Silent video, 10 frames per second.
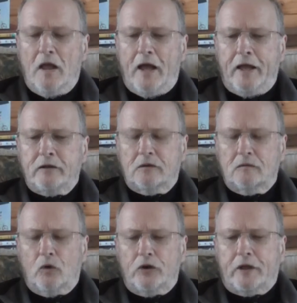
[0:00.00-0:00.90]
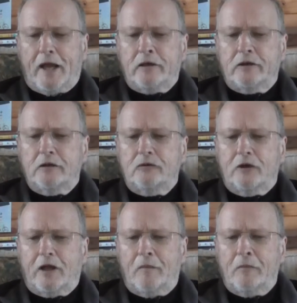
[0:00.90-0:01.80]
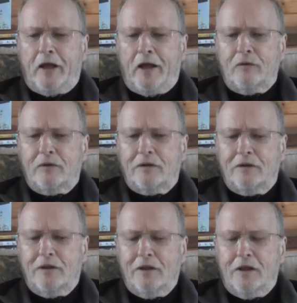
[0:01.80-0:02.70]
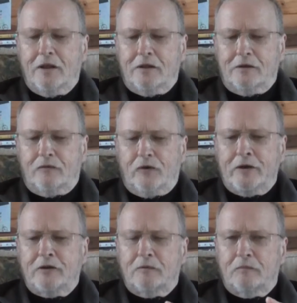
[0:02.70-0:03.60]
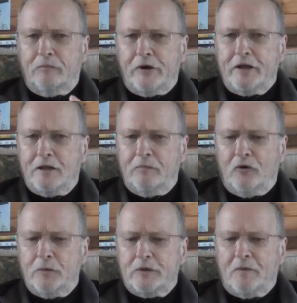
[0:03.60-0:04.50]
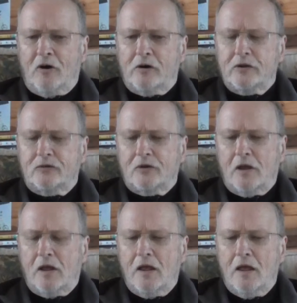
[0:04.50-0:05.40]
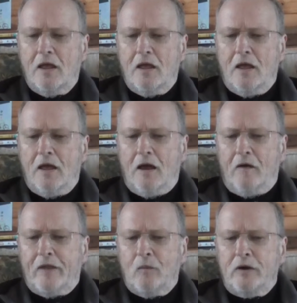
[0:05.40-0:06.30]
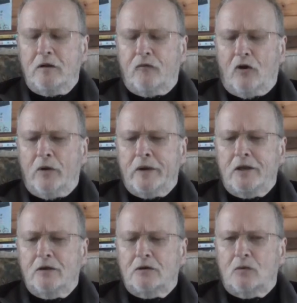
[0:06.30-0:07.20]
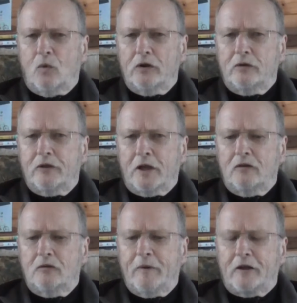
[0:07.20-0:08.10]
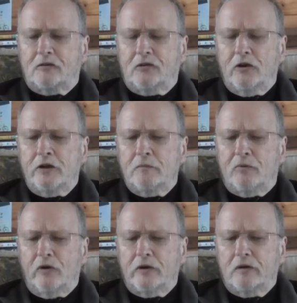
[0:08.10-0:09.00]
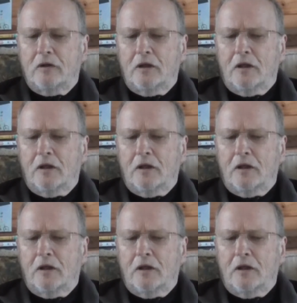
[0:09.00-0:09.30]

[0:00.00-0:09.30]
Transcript: and what you can do is you come down, you find your braking point with the markers, and then when you find what you think is your best turning point,